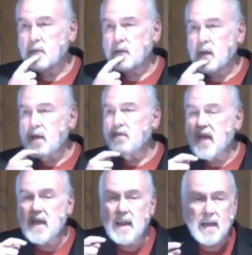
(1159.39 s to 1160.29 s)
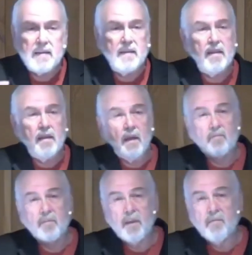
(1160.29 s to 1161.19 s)
And that idea
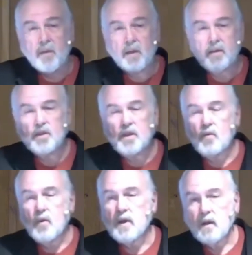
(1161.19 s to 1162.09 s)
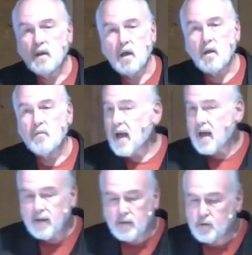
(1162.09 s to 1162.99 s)
of giving and generating love,
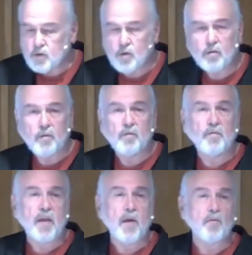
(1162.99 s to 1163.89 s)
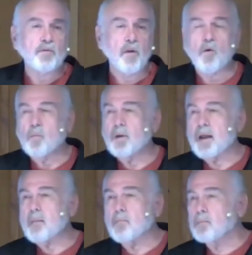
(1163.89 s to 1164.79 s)
I took those flowers home, and
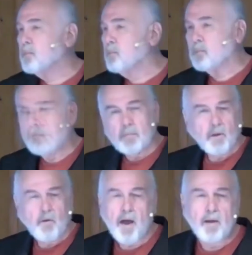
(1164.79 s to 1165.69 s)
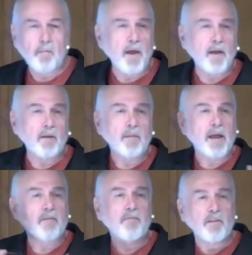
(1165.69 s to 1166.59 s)
I cried about them, and
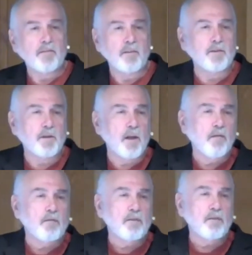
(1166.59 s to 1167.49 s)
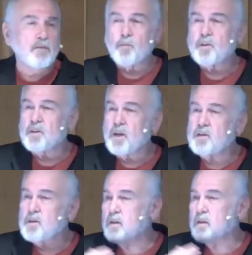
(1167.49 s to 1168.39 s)
I felt such love and such
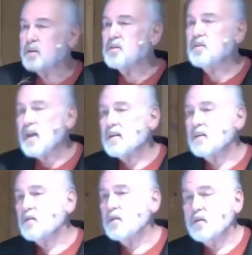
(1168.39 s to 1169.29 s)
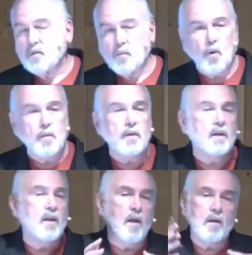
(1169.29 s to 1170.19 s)
appreciation and such sadness and disappointment
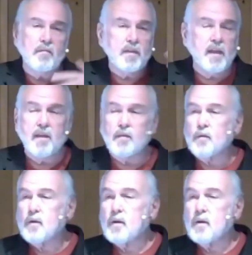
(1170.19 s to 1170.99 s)
and all of it together.